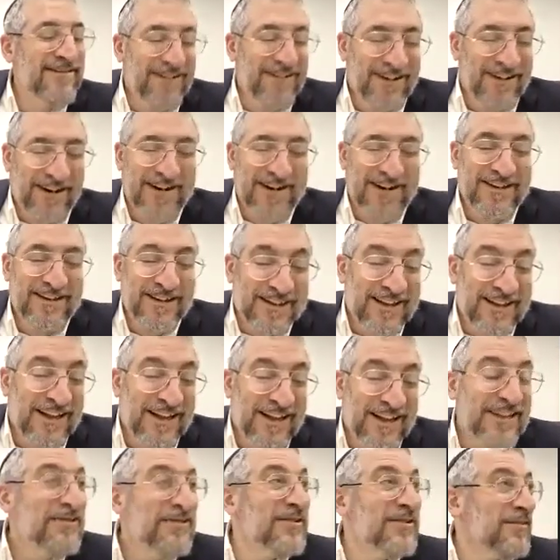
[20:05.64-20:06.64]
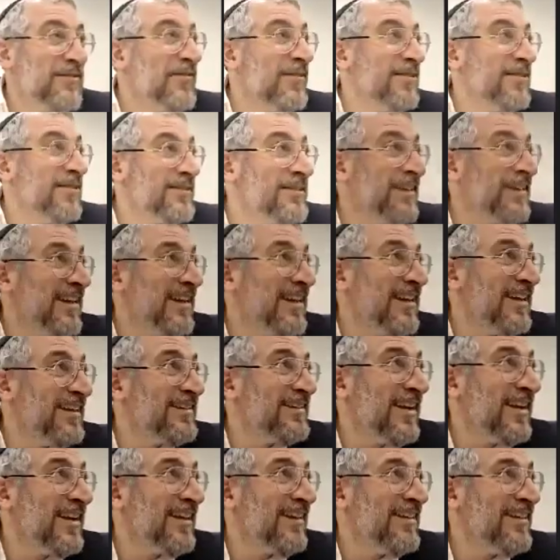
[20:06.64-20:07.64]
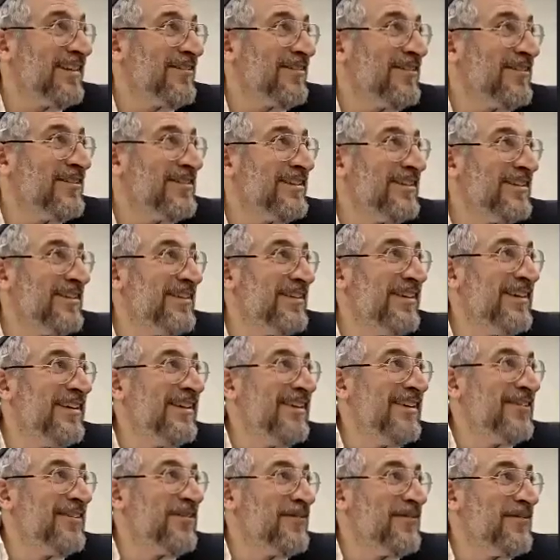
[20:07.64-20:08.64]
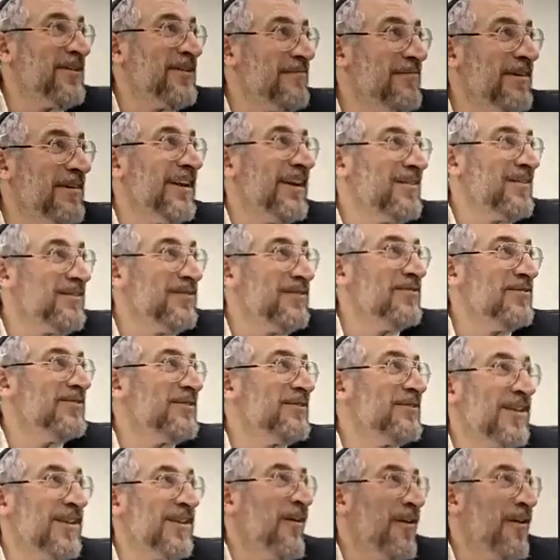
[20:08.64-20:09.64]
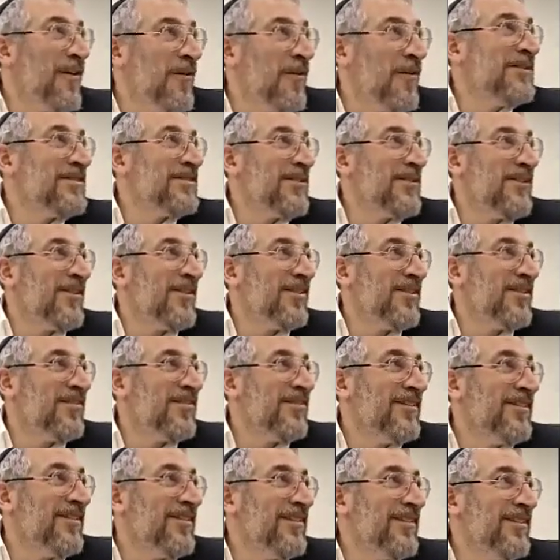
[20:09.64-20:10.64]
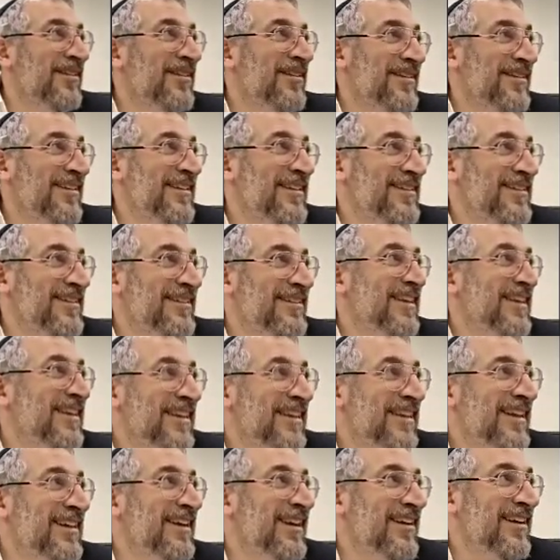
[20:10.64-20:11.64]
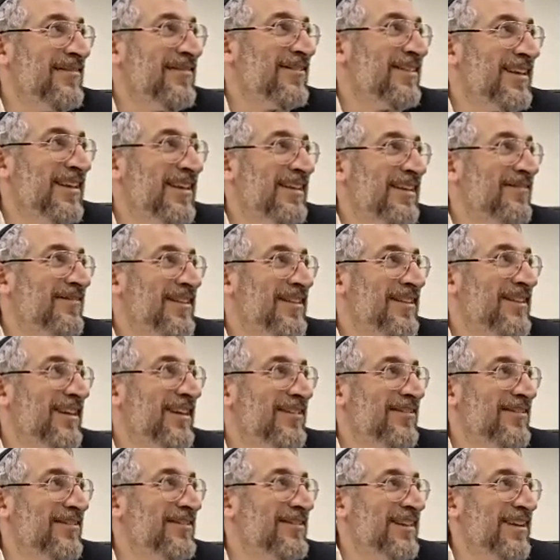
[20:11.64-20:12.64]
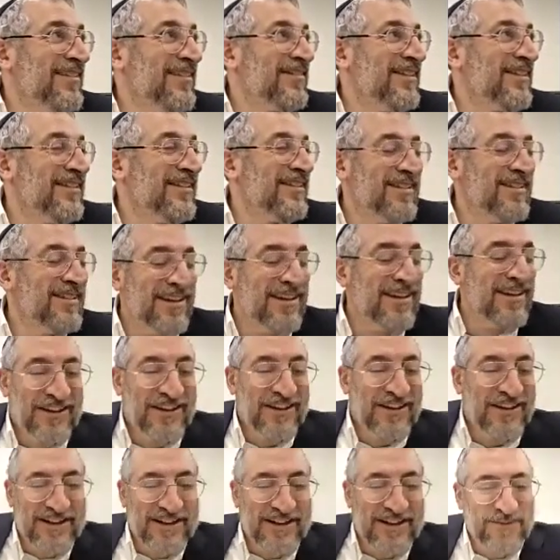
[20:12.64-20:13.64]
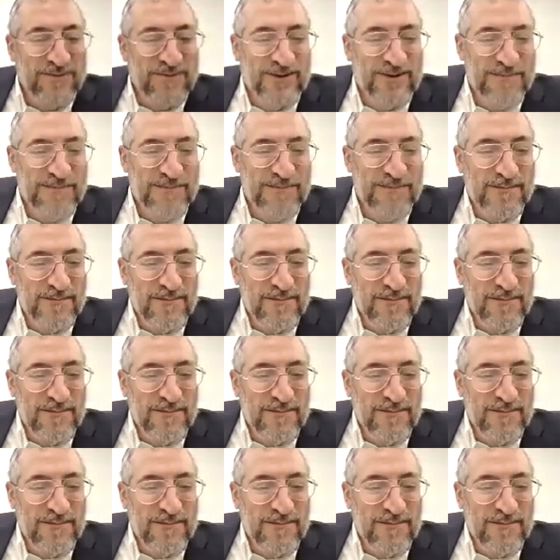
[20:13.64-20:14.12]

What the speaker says: Right. That's what the Gemara is saying, exactly. The Gemara is talking about how Jews always argue. This is they never give in. They always have to have the last word.